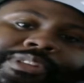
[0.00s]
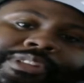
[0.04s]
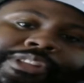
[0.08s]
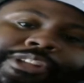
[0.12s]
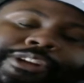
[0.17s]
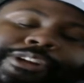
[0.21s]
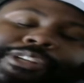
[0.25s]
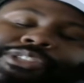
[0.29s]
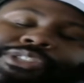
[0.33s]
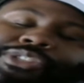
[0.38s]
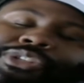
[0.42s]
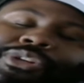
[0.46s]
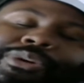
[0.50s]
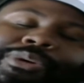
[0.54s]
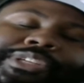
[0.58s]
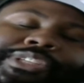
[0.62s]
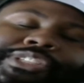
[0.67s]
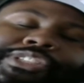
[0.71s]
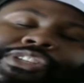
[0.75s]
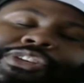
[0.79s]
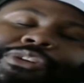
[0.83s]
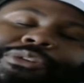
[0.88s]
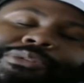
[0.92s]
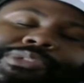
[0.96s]
There is no
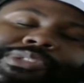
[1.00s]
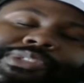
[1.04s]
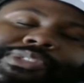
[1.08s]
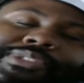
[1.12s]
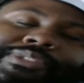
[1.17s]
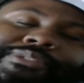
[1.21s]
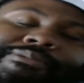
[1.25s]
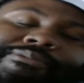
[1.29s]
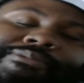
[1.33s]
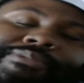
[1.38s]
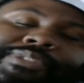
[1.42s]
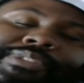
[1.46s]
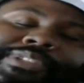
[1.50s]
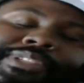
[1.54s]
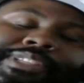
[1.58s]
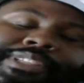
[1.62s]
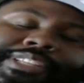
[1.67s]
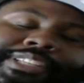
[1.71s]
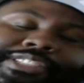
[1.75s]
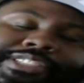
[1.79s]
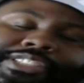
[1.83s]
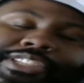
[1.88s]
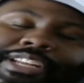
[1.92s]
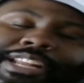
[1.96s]
excuse.
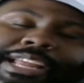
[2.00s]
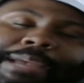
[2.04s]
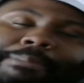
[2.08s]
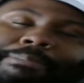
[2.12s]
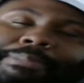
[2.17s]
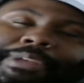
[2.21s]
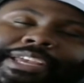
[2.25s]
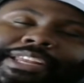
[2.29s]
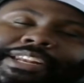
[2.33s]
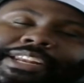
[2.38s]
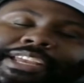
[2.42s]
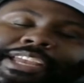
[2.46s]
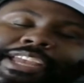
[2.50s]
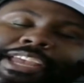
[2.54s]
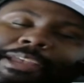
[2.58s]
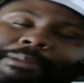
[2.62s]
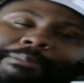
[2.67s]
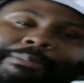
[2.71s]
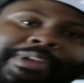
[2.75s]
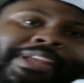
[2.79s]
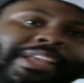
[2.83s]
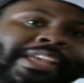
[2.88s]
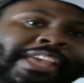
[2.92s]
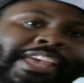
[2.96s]
This should not be in the game.